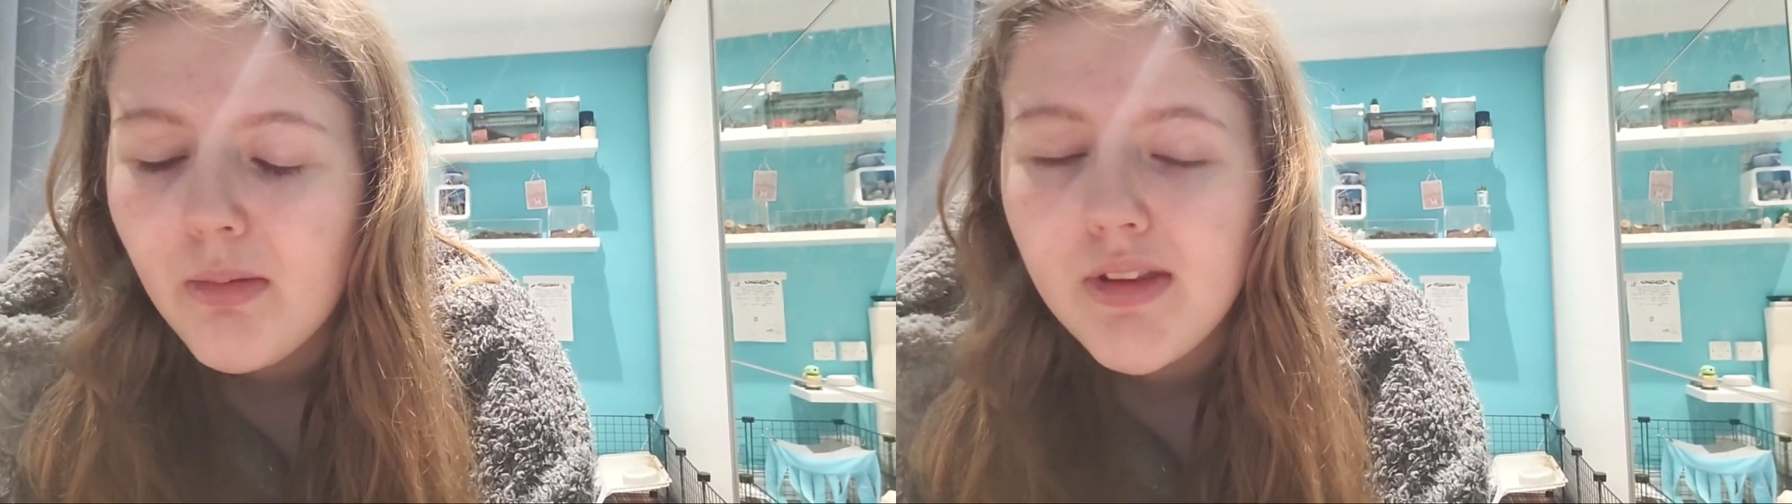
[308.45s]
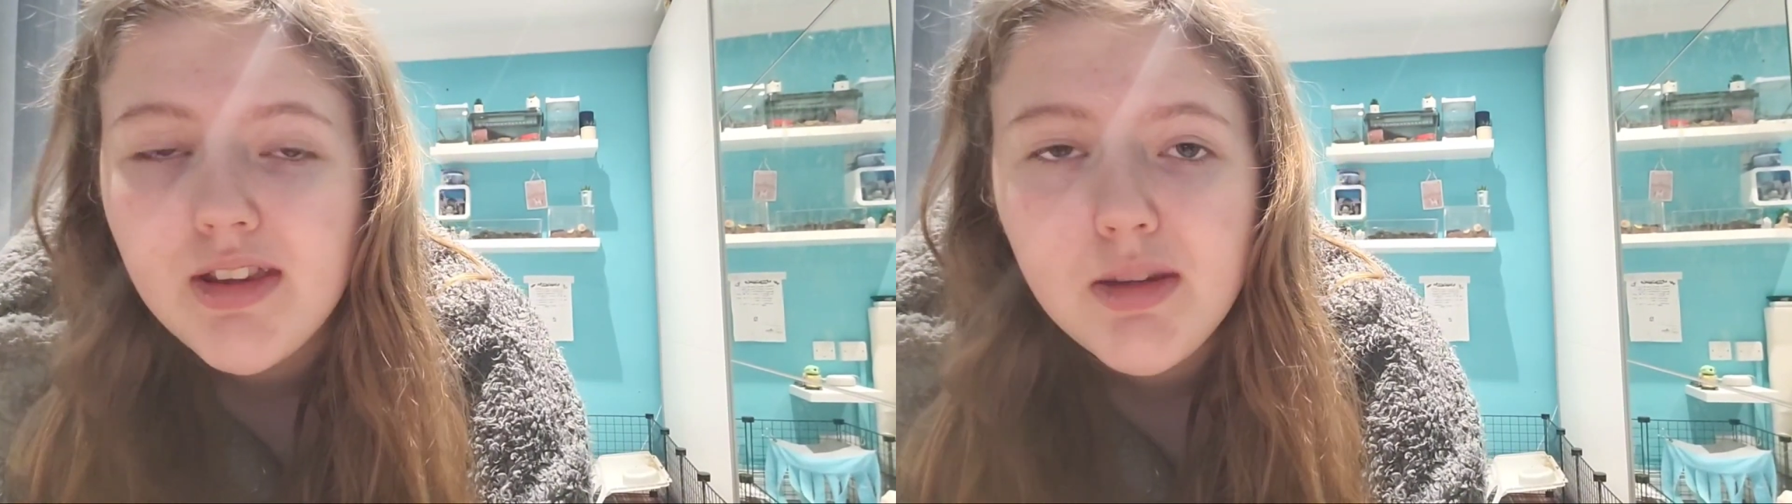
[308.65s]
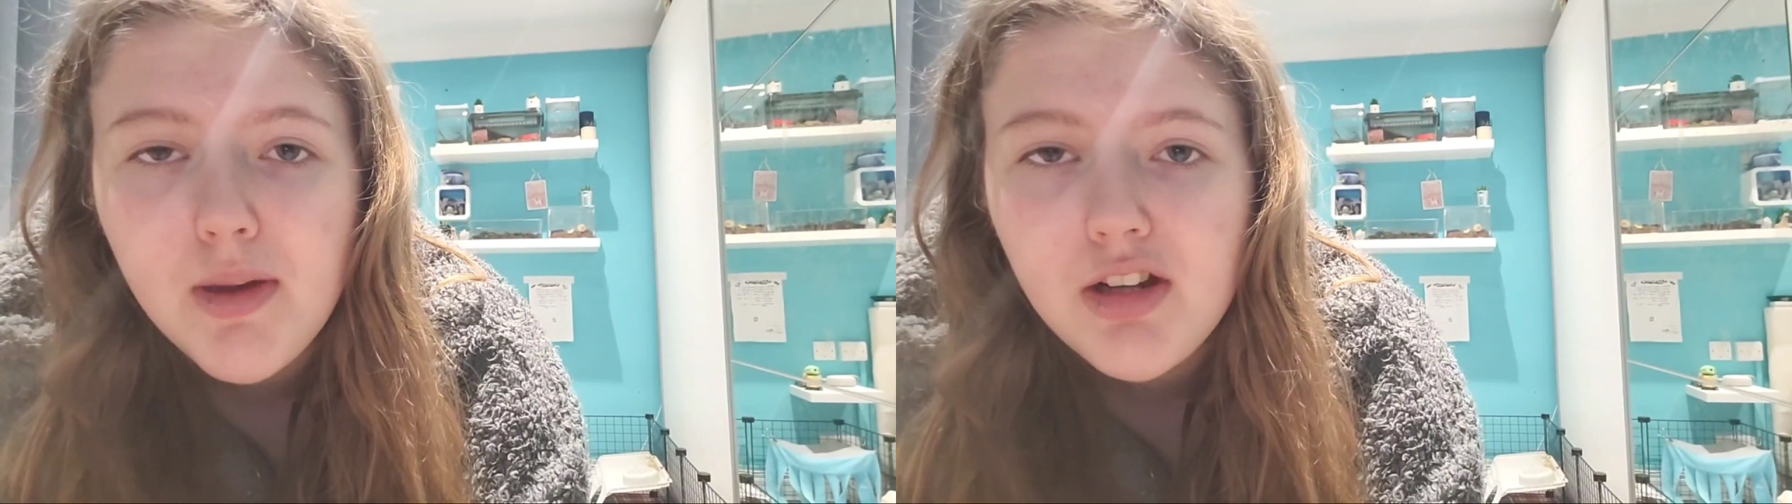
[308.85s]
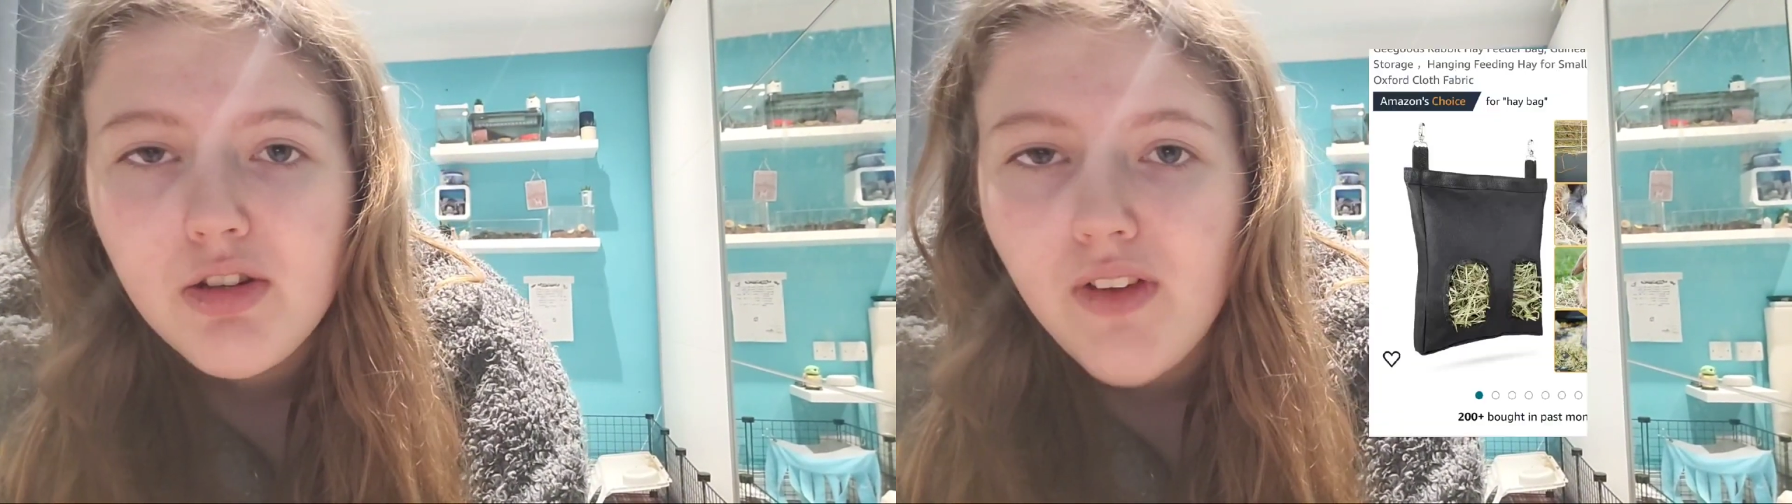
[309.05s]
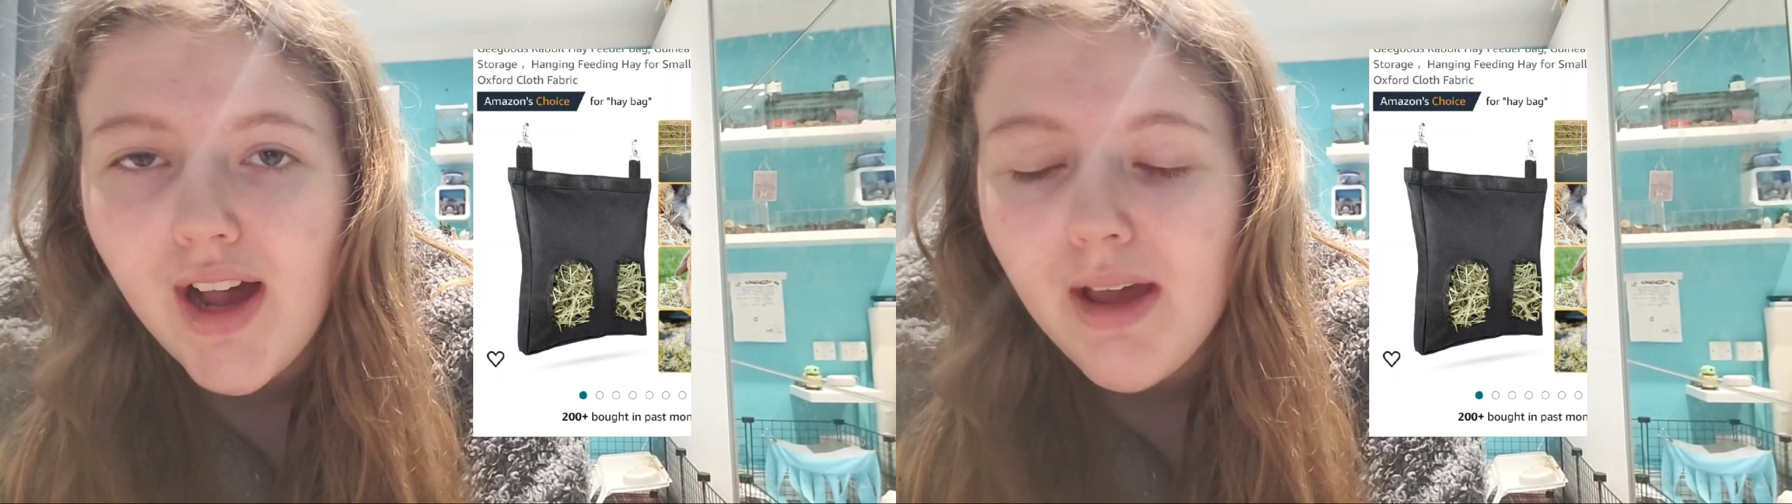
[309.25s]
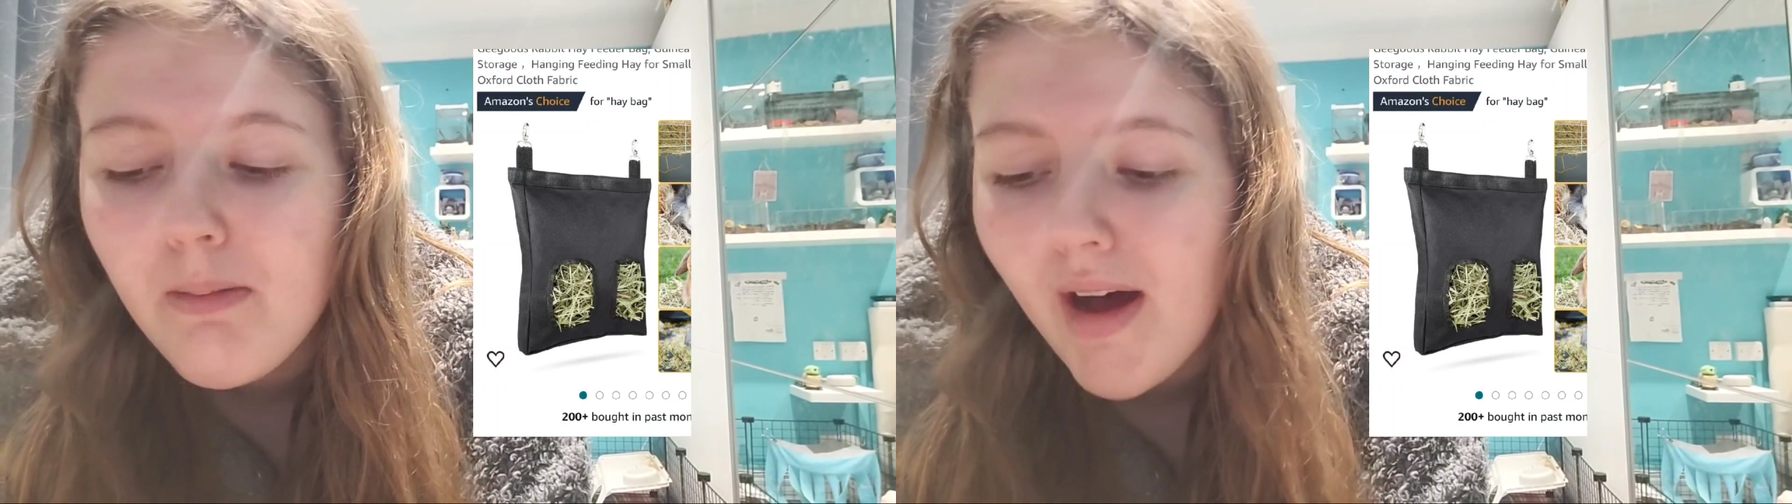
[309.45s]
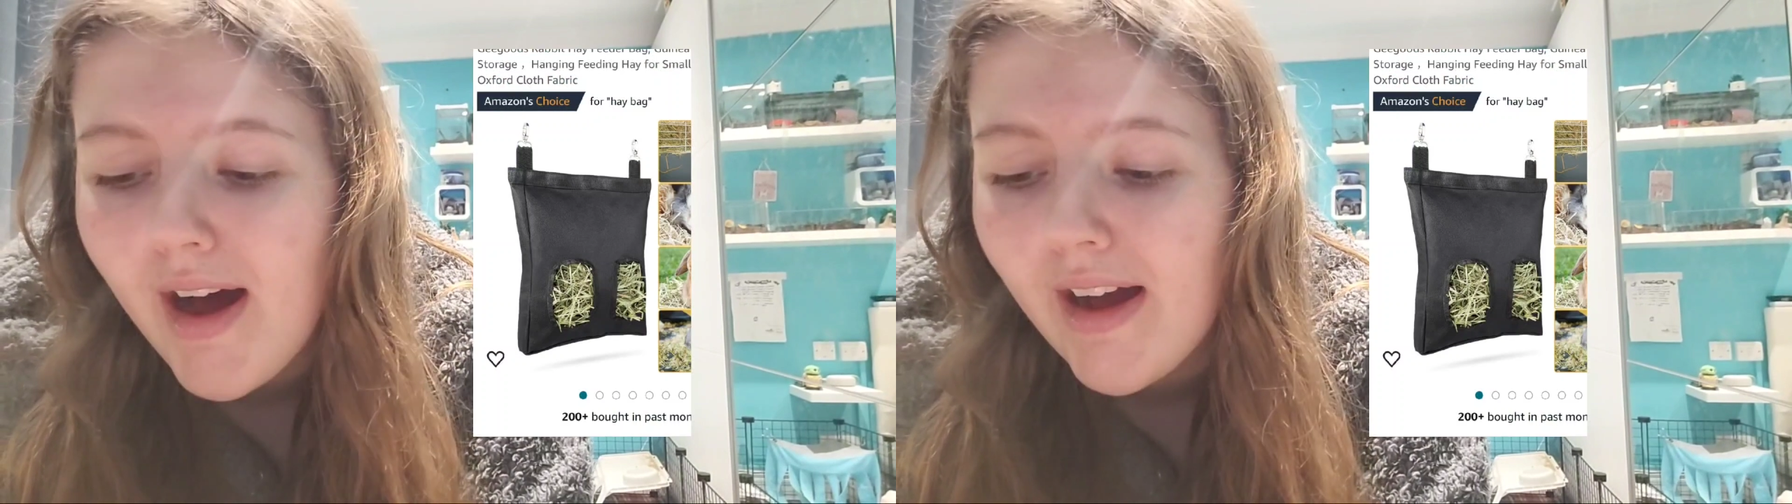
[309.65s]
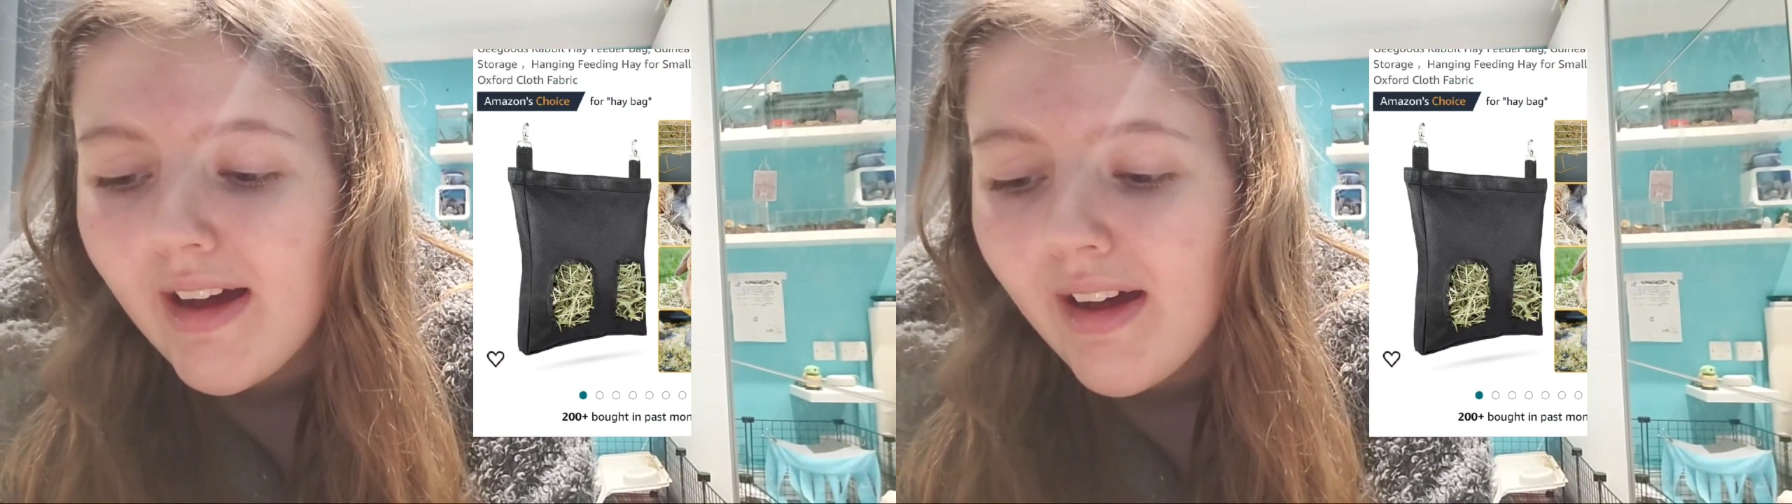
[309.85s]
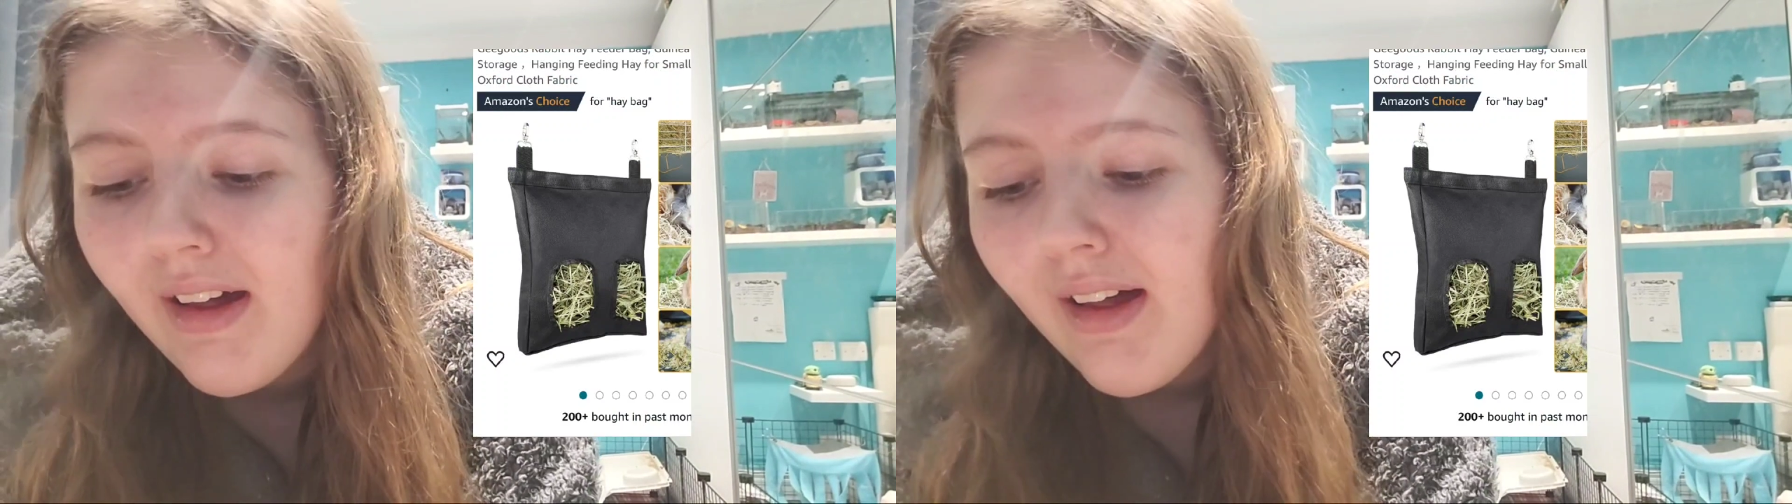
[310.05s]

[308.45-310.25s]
This is a picture of a hay bag.